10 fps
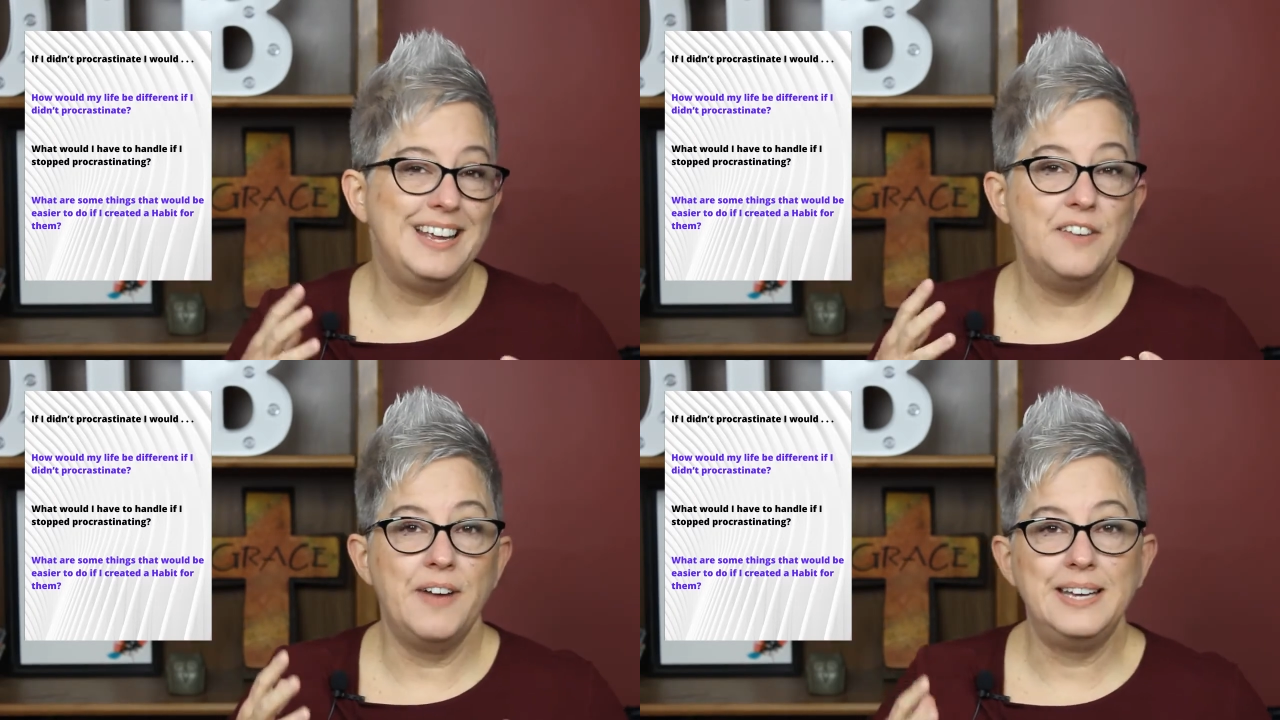
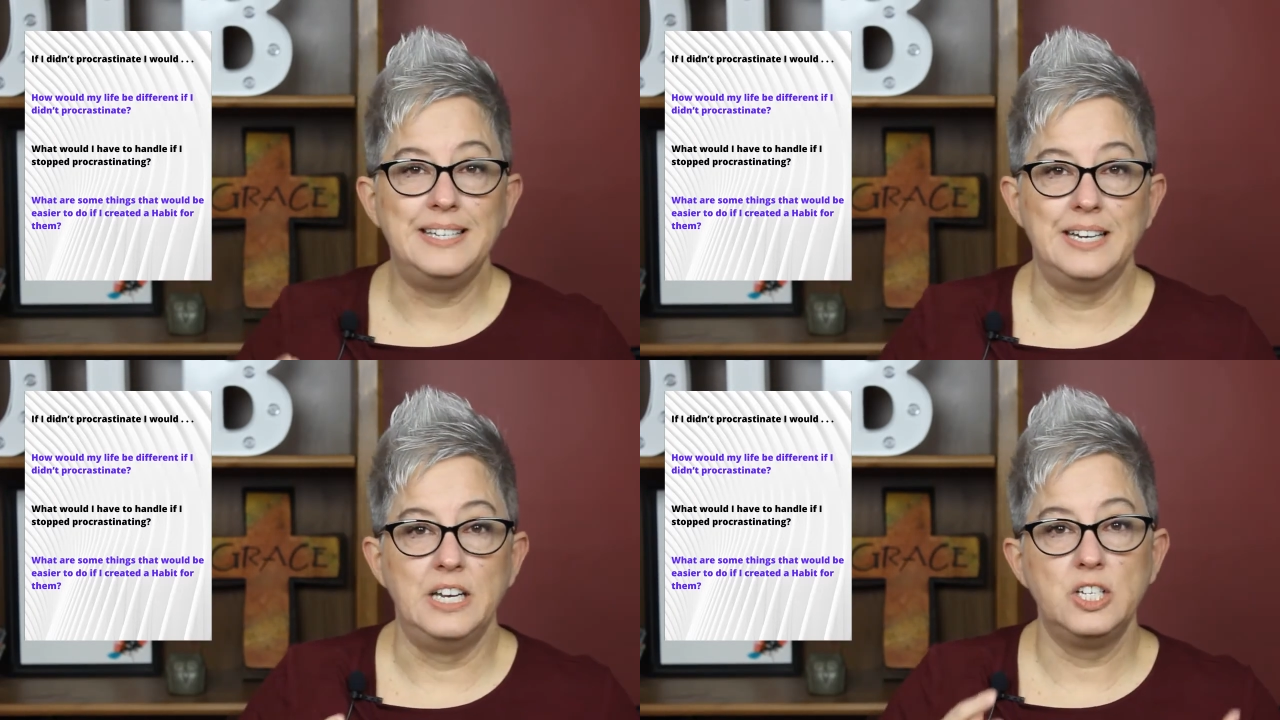if I
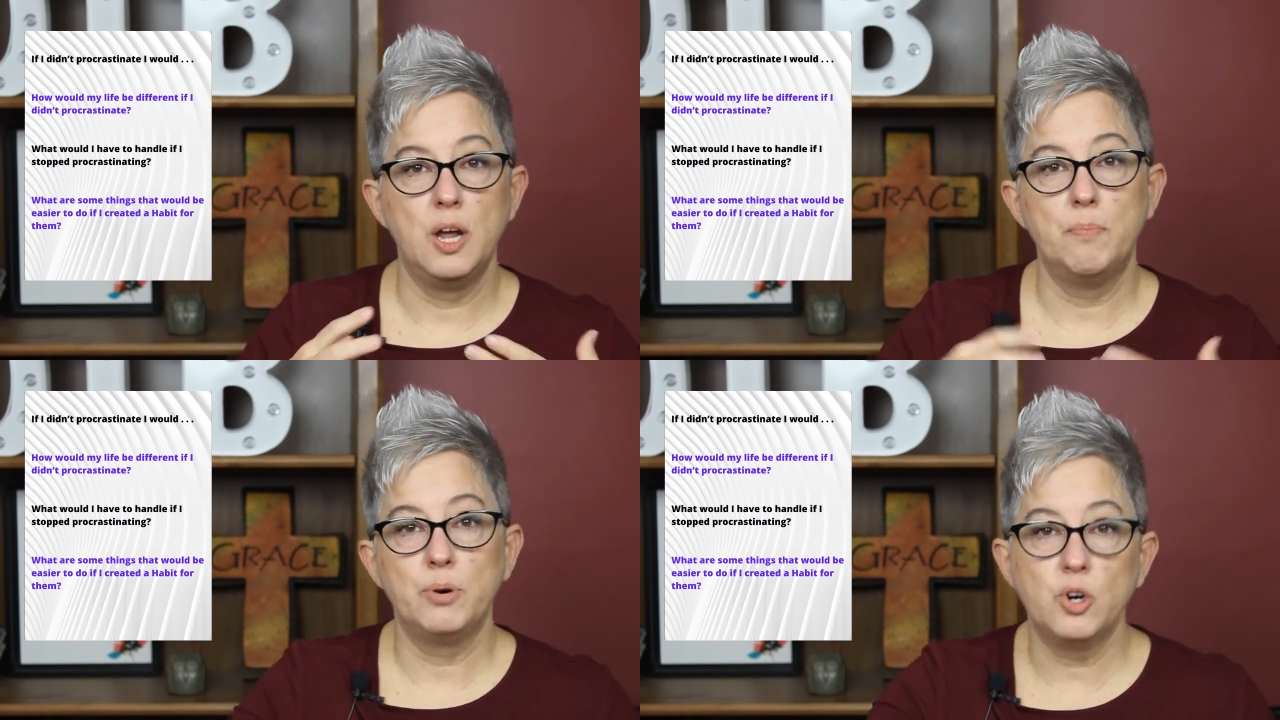
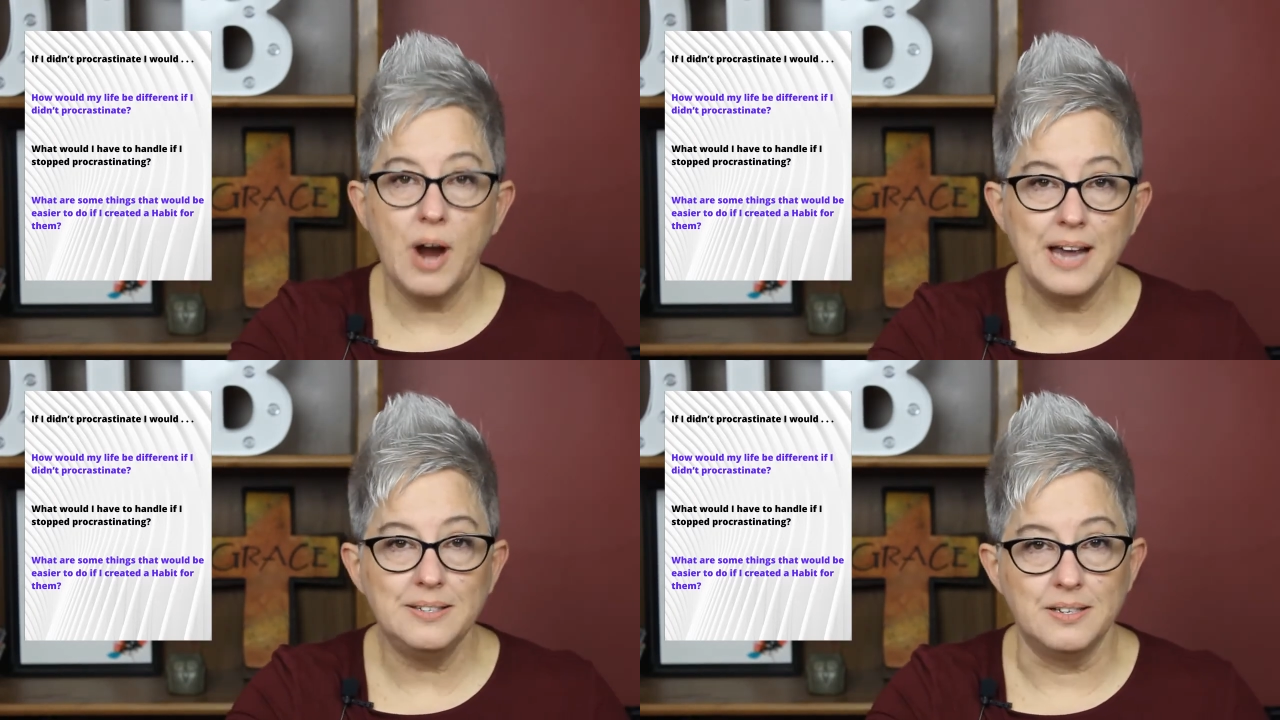didn't
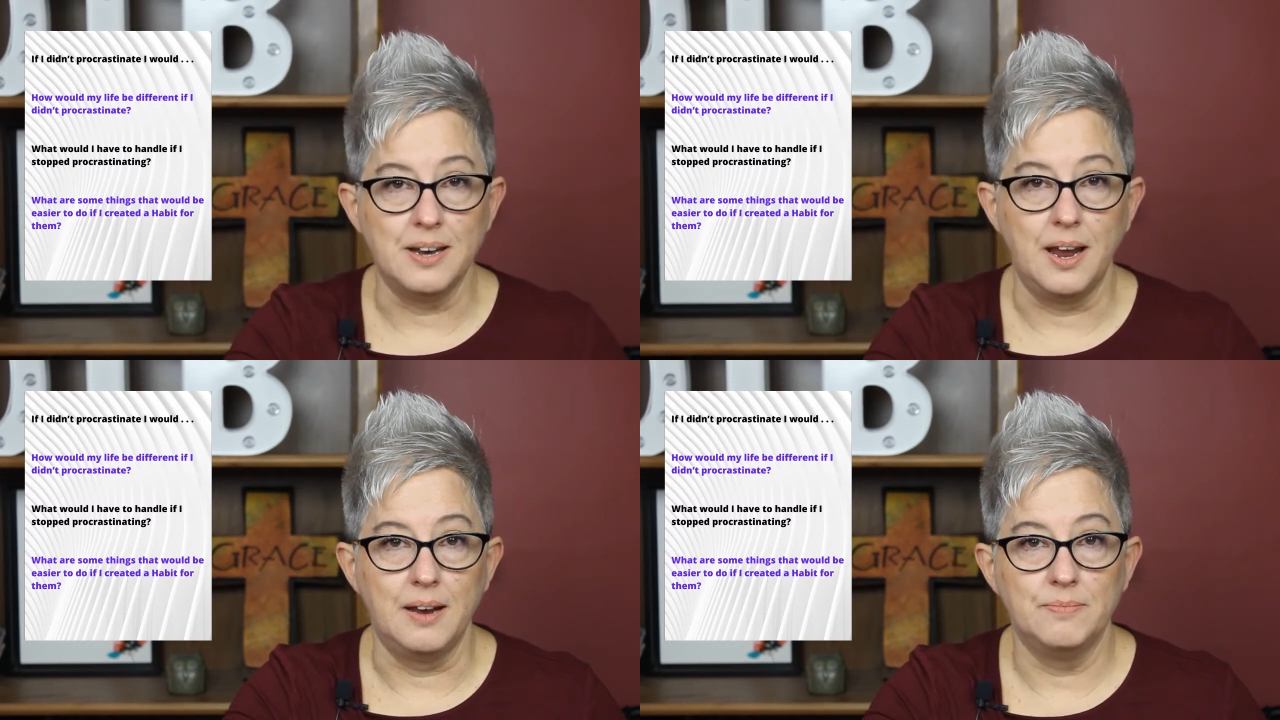
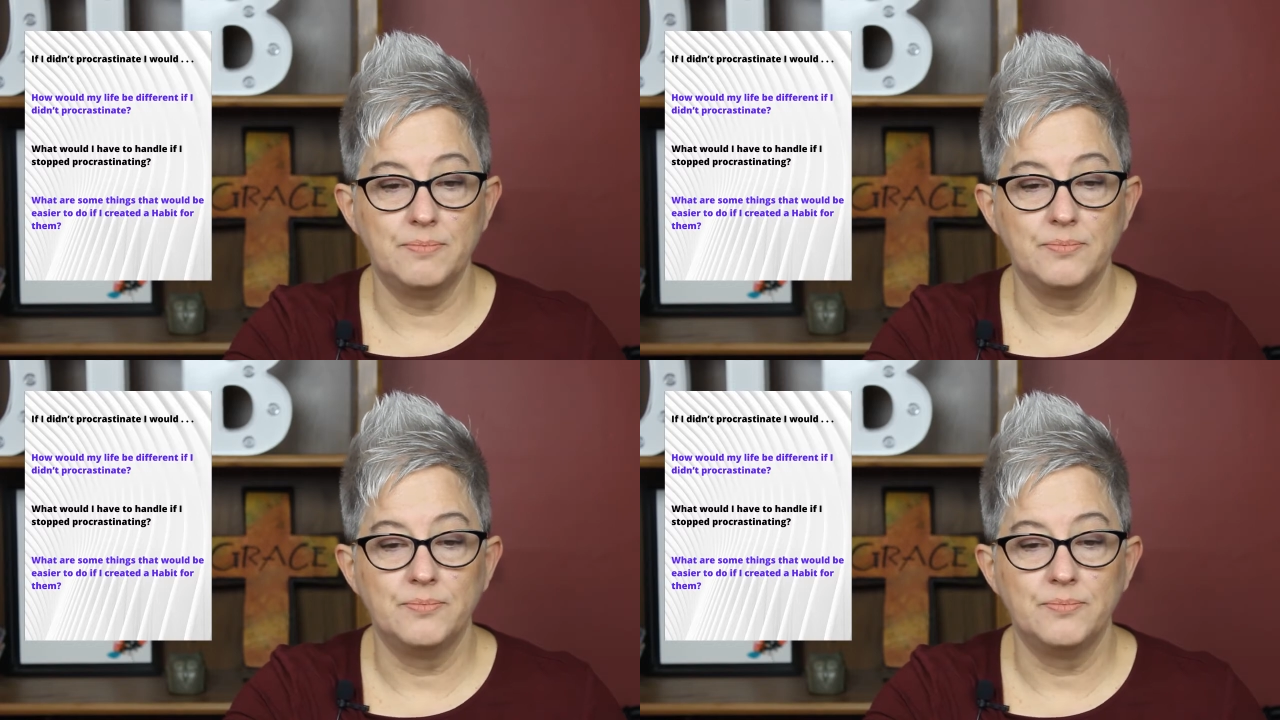procrastinate?